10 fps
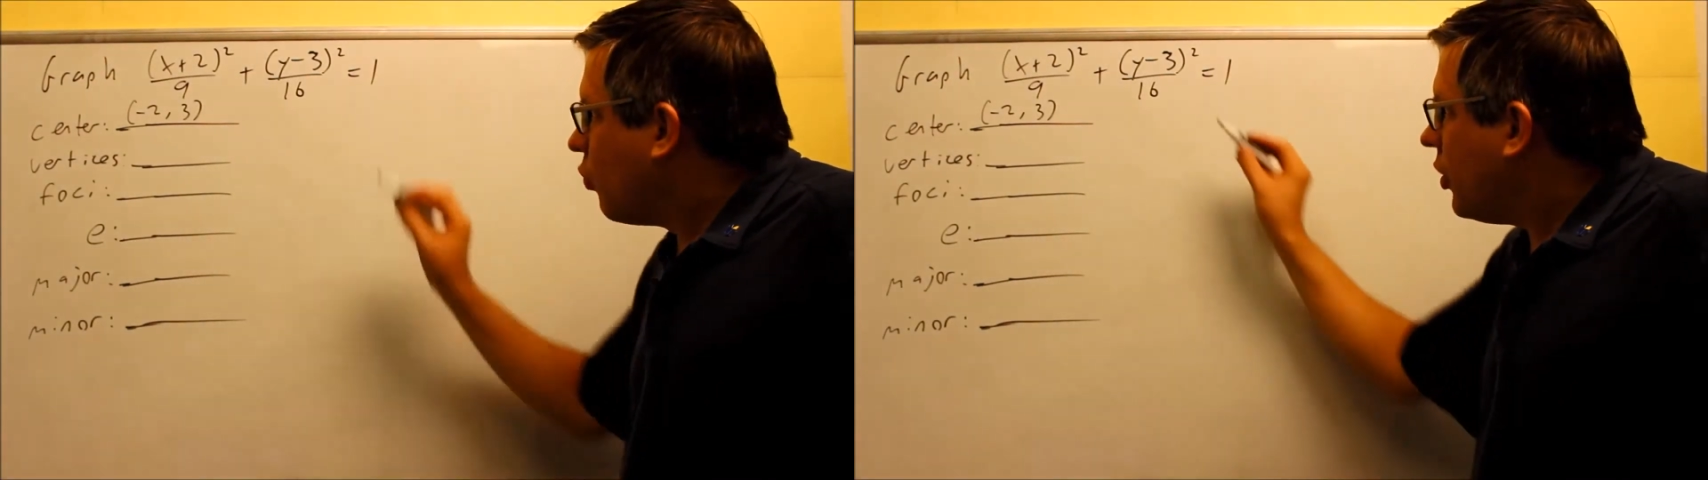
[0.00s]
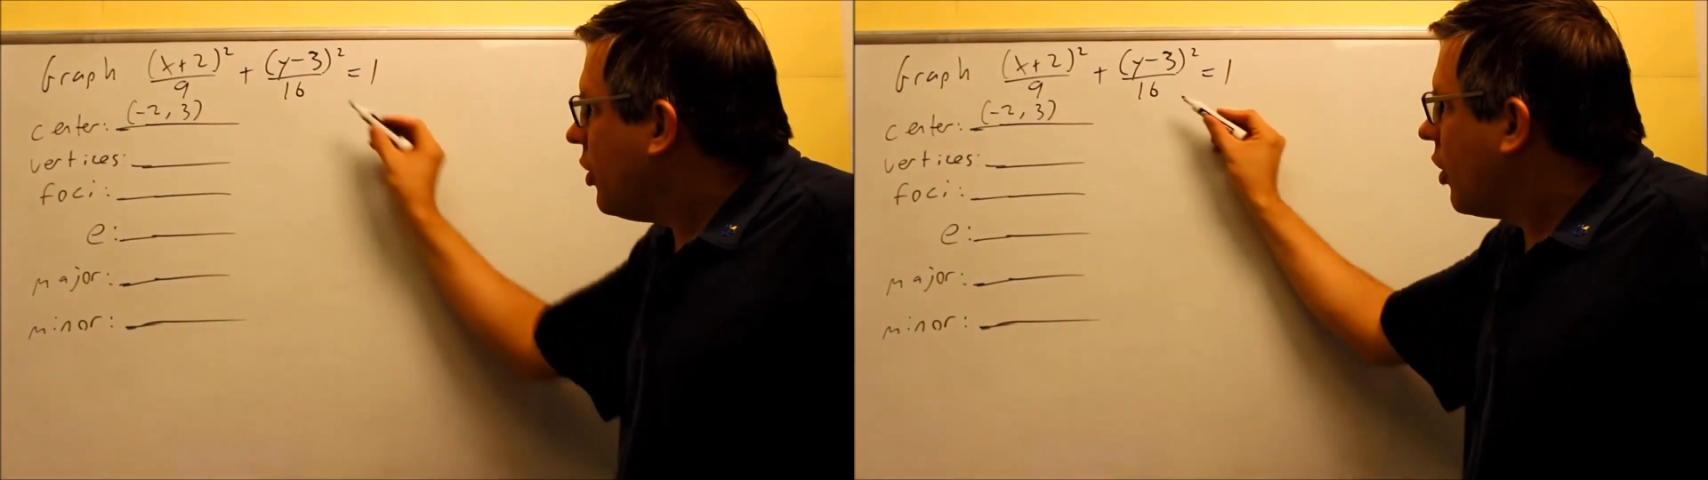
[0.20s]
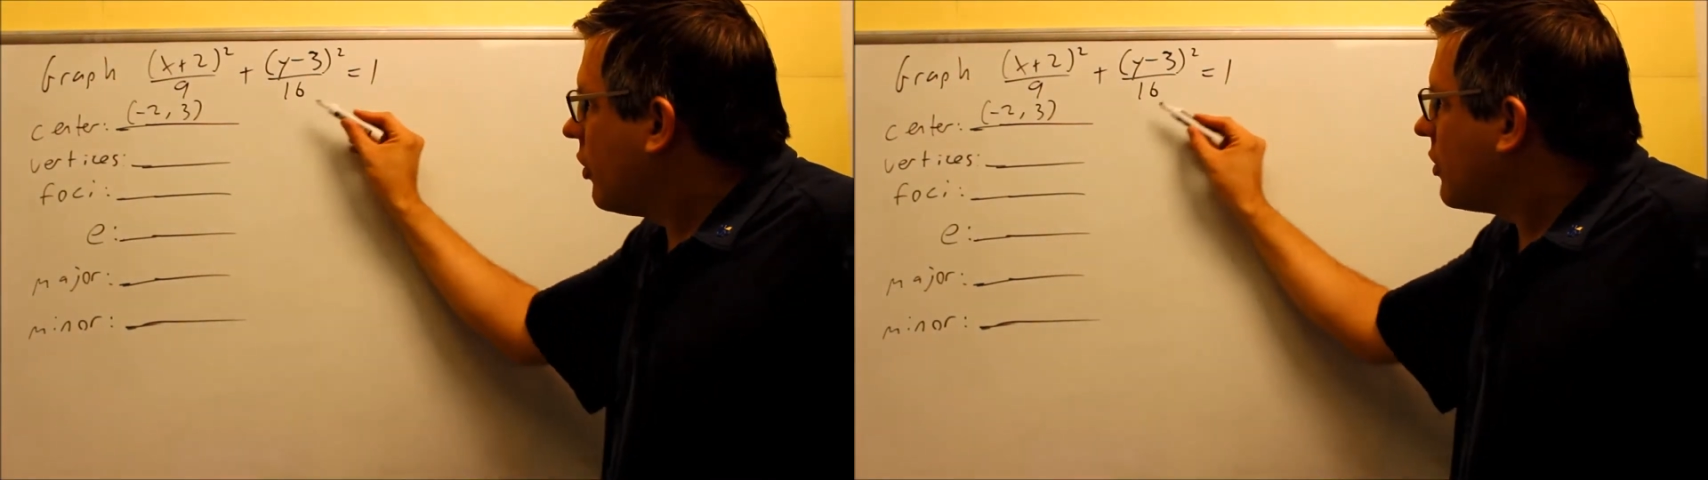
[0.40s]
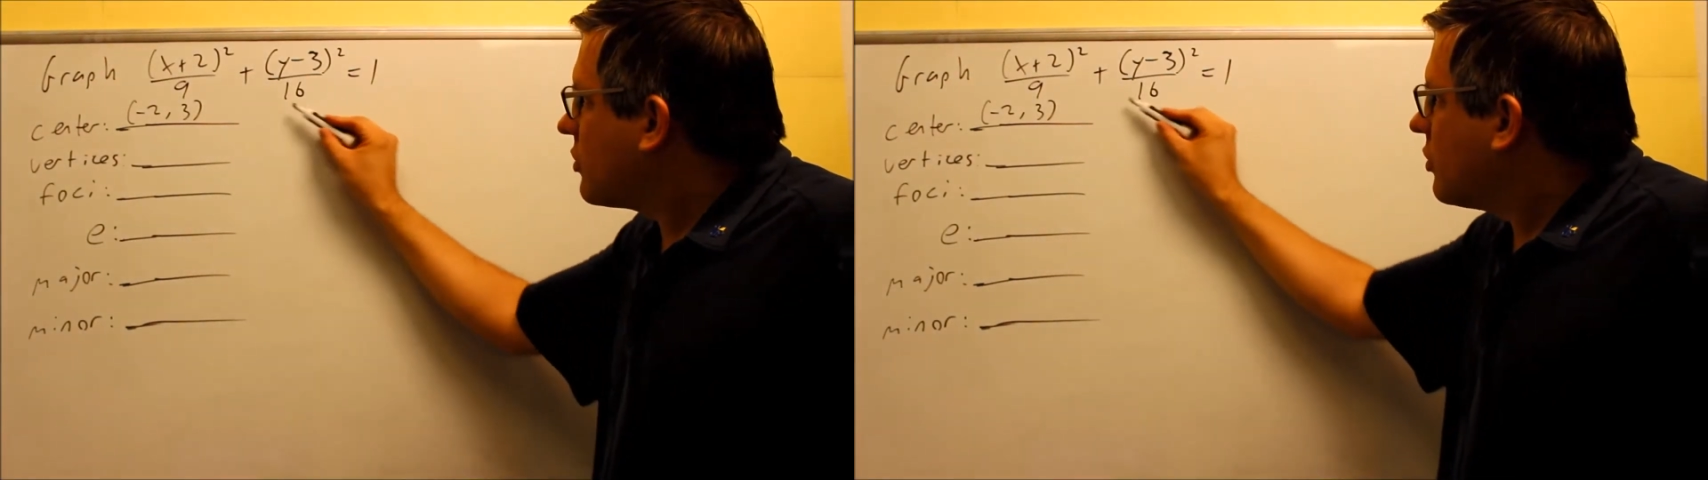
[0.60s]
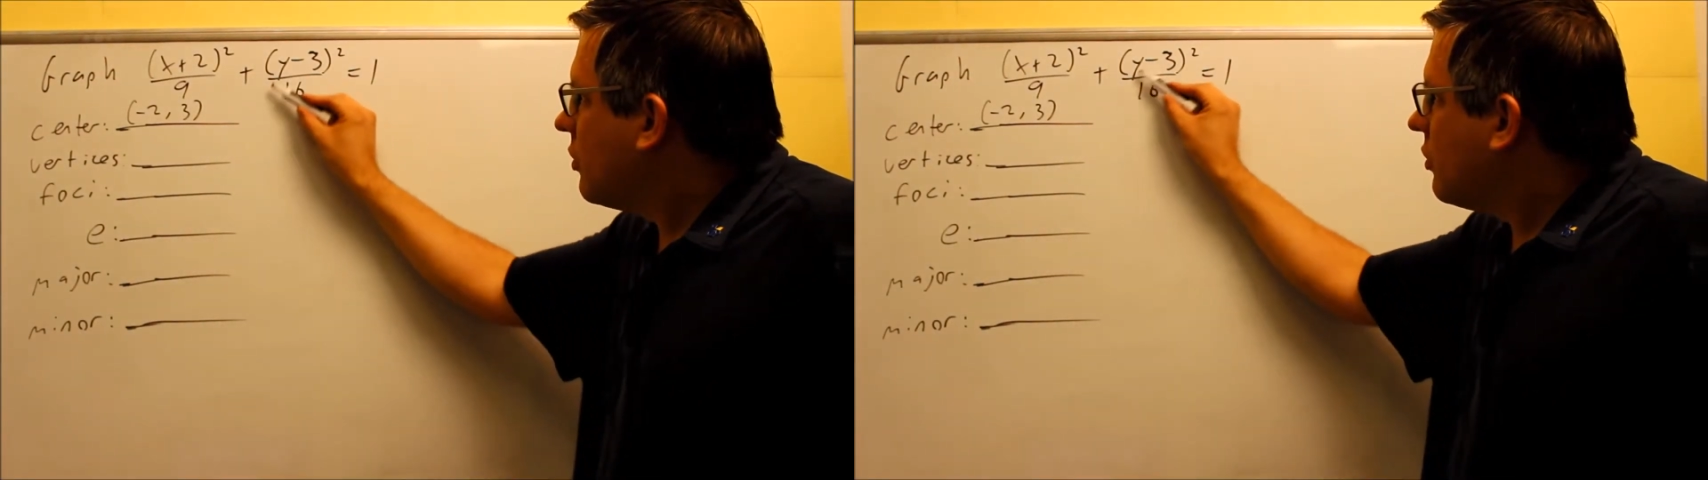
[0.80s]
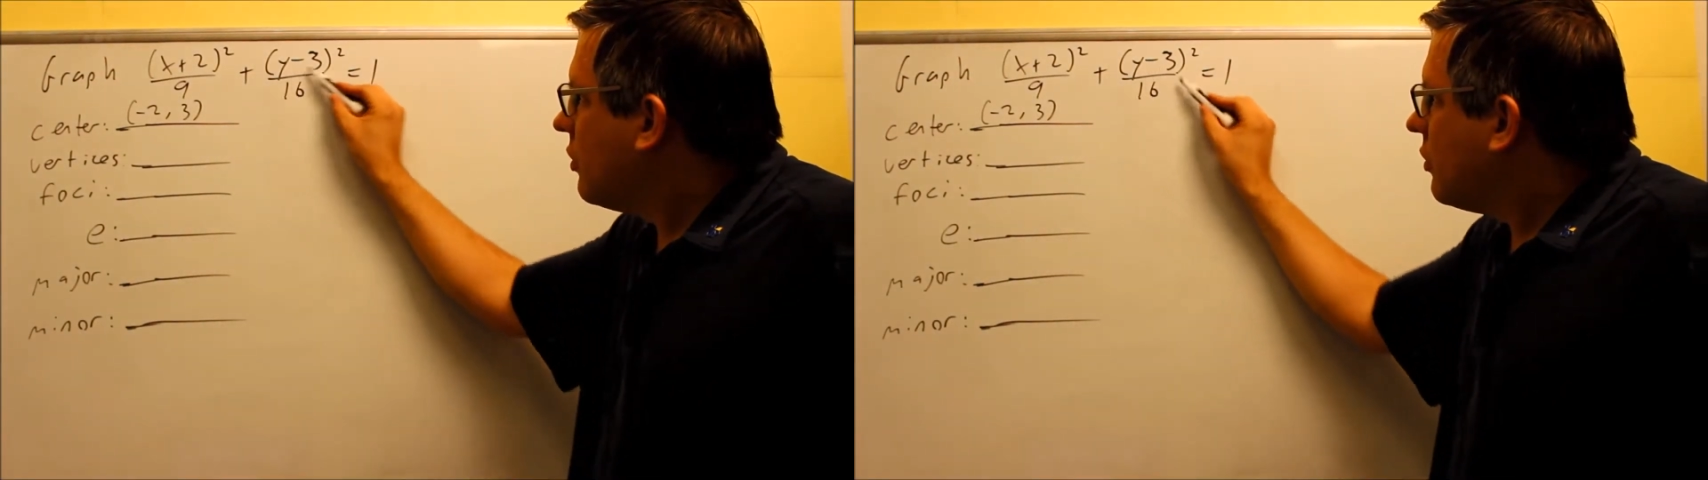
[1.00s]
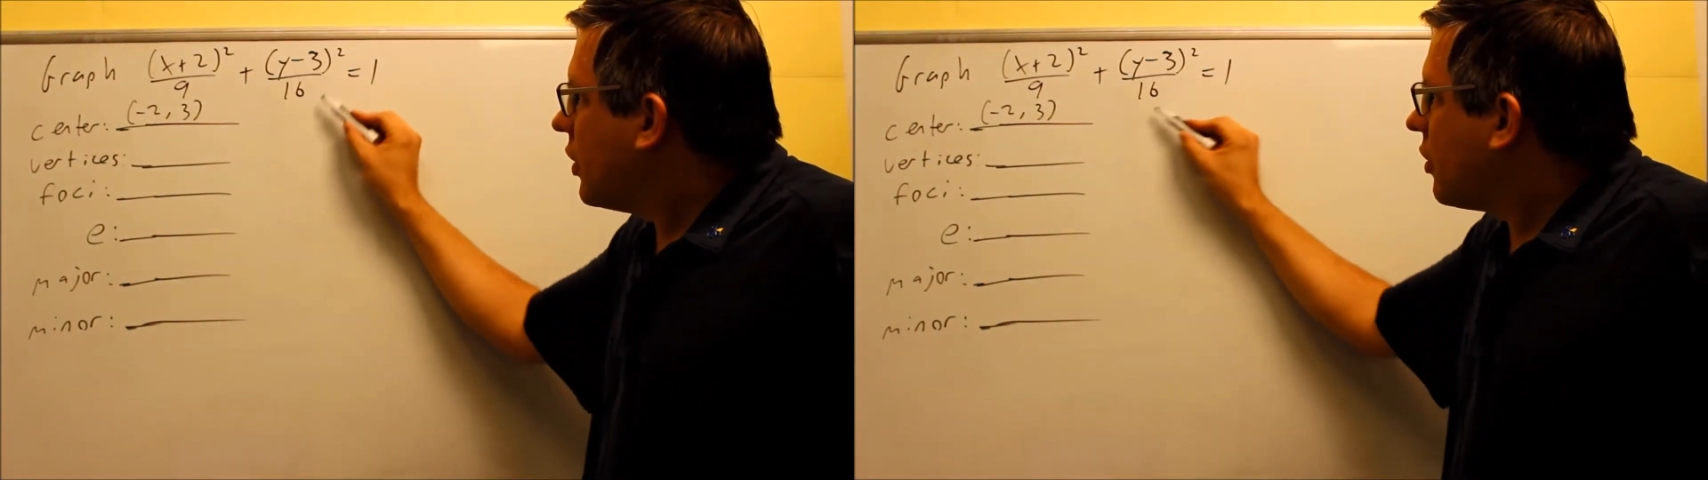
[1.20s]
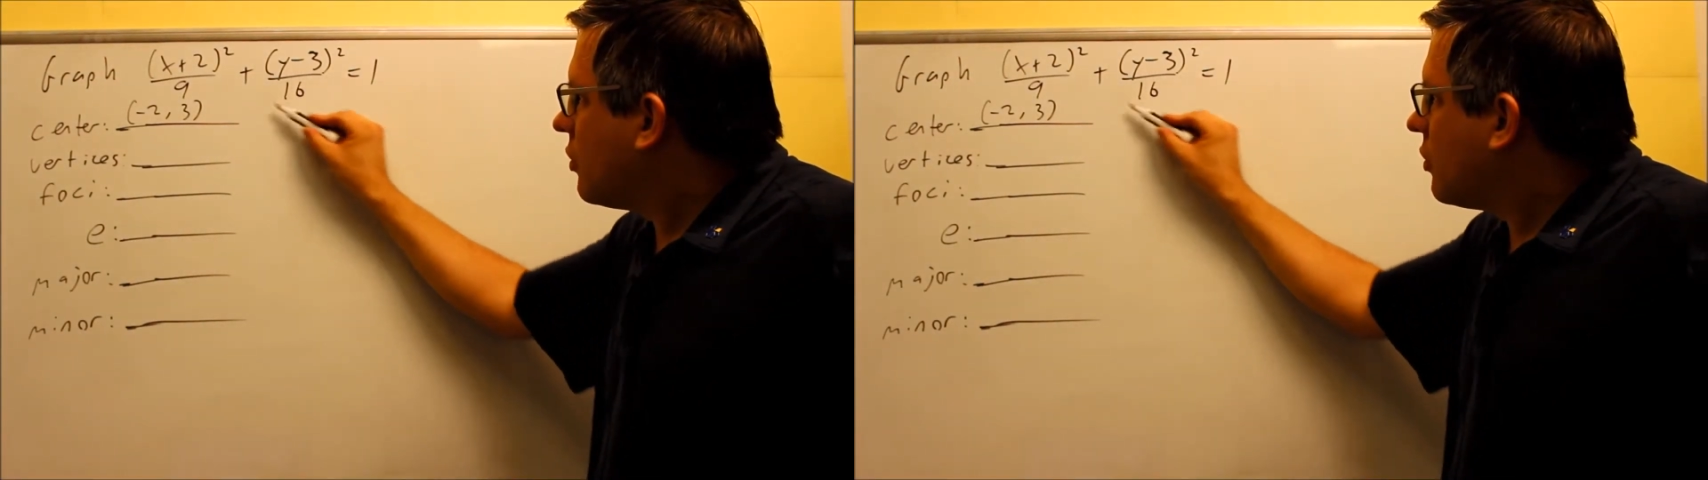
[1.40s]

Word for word: We notice that